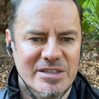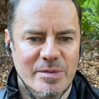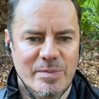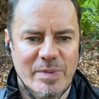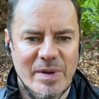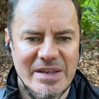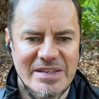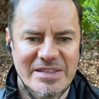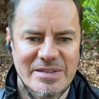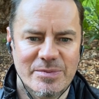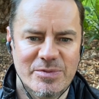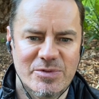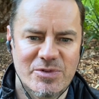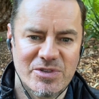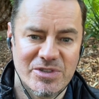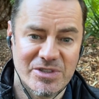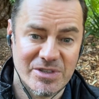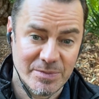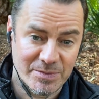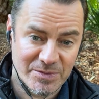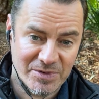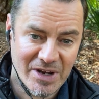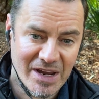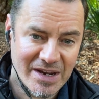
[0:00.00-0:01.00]
by
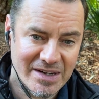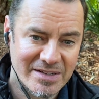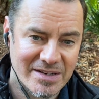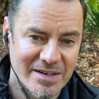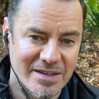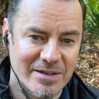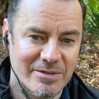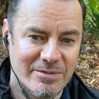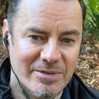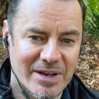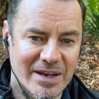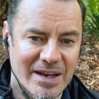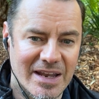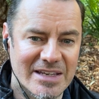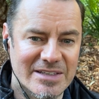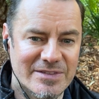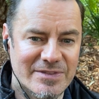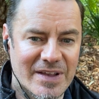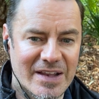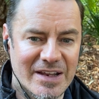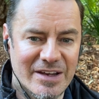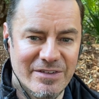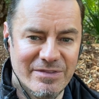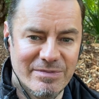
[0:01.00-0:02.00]
subtracting the realized
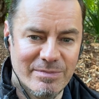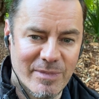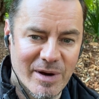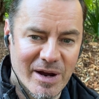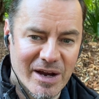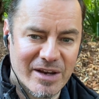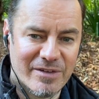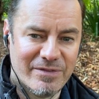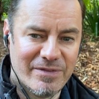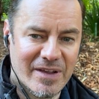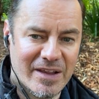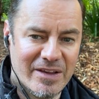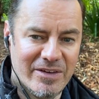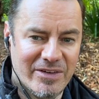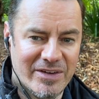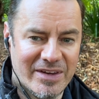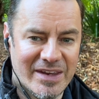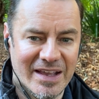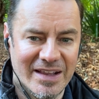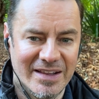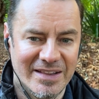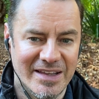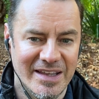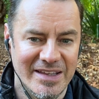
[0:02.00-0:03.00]
value from market value, you
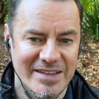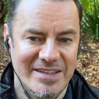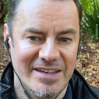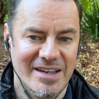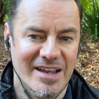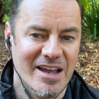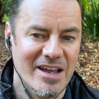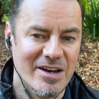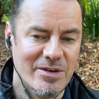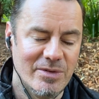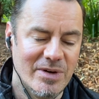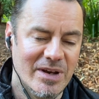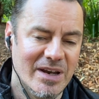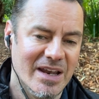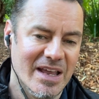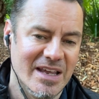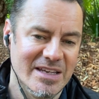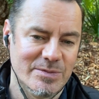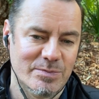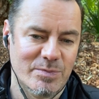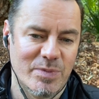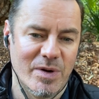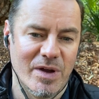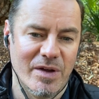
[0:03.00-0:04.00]
calculate the
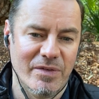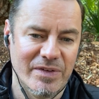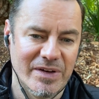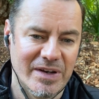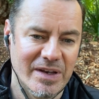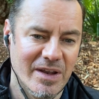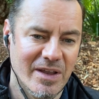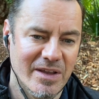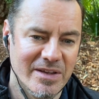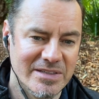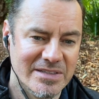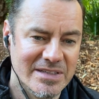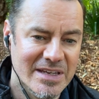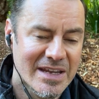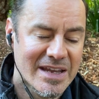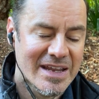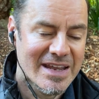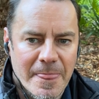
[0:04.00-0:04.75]
unrealized profit loss.